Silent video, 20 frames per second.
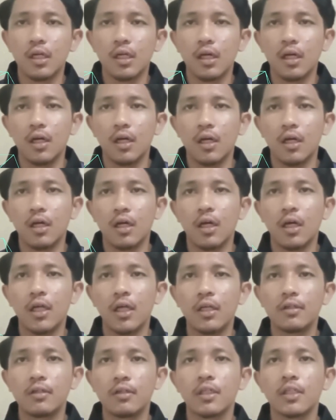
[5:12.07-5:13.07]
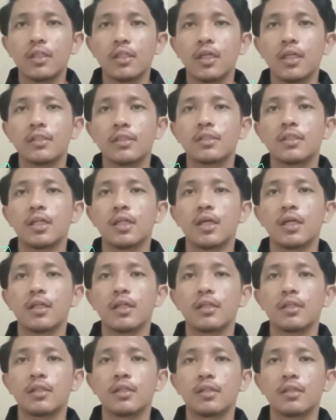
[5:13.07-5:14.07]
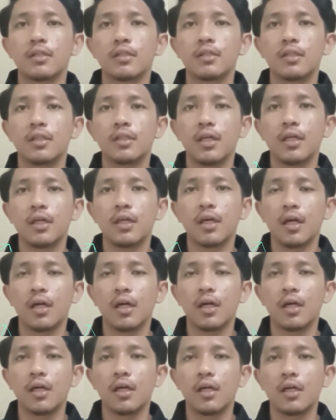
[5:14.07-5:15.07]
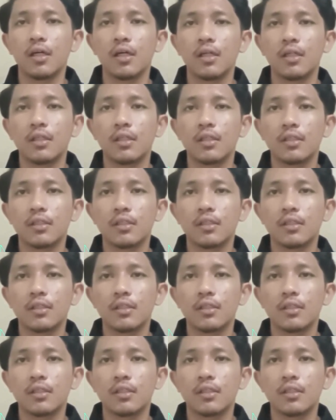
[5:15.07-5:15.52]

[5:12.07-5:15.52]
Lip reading: I recognize that there are